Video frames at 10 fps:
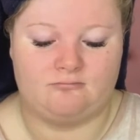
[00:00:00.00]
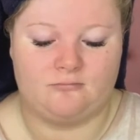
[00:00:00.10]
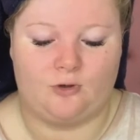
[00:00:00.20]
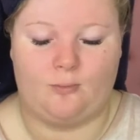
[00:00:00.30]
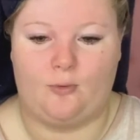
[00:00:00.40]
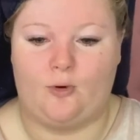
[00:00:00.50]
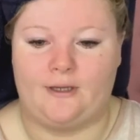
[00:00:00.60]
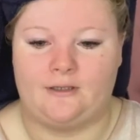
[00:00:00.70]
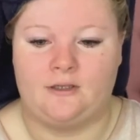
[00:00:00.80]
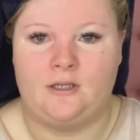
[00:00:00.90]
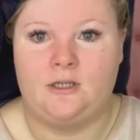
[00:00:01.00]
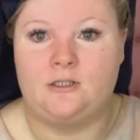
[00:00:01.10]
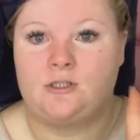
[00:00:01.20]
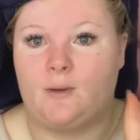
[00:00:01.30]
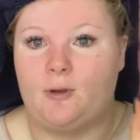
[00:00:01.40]
on point.
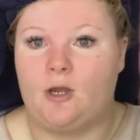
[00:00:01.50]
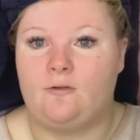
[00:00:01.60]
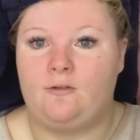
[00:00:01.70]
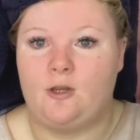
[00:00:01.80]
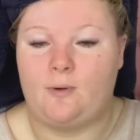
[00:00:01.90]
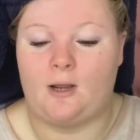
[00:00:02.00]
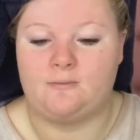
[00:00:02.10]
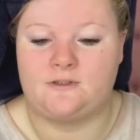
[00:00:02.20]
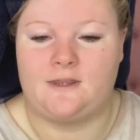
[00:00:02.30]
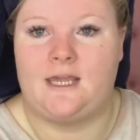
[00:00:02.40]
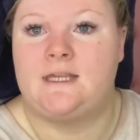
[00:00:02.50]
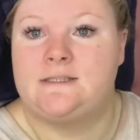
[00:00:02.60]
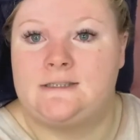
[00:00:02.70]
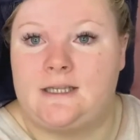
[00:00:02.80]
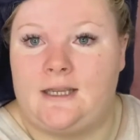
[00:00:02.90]
So I put a few pumps of
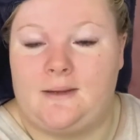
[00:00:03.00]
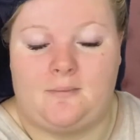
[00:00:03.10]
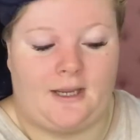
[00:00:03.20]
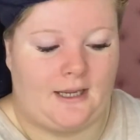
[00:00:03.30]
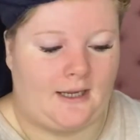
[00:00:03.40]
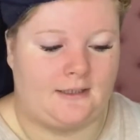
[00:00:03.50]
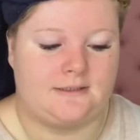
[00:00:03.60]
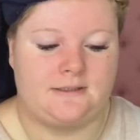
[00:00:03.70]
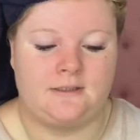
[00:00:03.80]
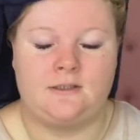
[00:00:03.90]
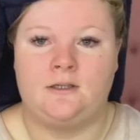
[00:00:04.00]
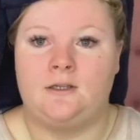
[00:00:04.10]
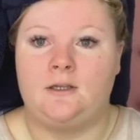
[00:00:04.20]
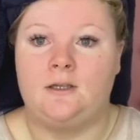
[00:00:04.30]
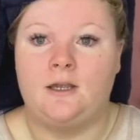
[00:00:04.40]
this in my hand
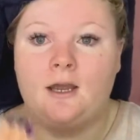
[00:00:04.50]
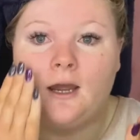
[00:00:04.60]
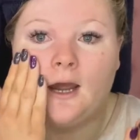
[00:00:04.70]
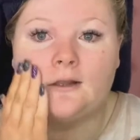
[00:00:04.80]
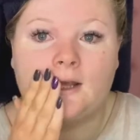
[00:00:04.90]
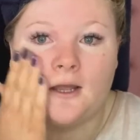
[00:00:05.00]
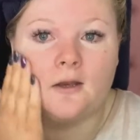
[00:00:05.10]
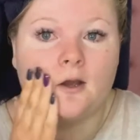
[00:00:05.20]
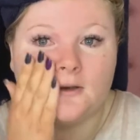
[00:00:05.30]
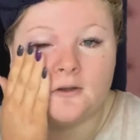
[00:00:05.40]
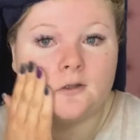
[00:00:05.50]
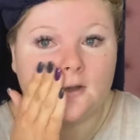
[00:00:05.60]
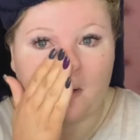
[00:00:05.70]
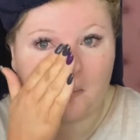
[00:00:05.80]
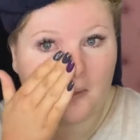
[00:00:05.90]
and then I
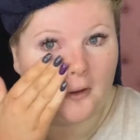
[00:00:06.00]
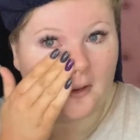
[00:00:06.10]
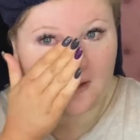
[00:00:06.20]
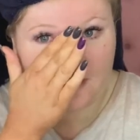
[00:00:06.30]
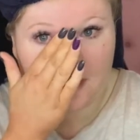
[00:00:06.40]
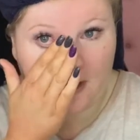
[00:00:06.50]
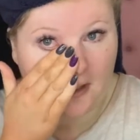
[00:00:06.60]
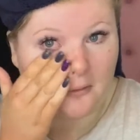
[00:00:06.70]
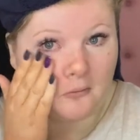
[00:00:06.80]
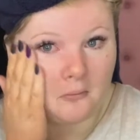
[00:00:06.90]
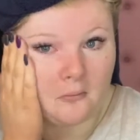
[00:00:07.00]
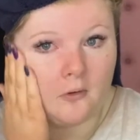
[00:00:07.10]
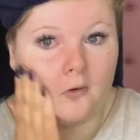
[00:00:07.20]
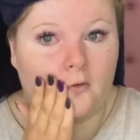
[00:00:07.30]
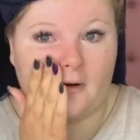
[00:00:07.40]
just put this in
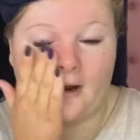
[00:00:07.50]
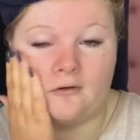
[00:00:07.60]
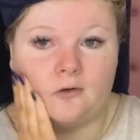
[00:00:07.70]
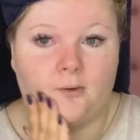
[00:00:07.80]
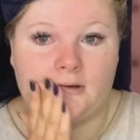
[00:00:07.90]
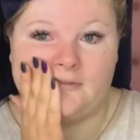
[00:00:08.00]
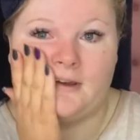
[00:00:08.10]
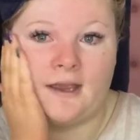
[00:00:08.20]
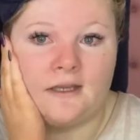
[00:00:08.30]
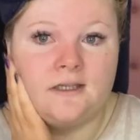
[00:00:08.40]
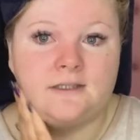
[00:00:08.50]
around my face.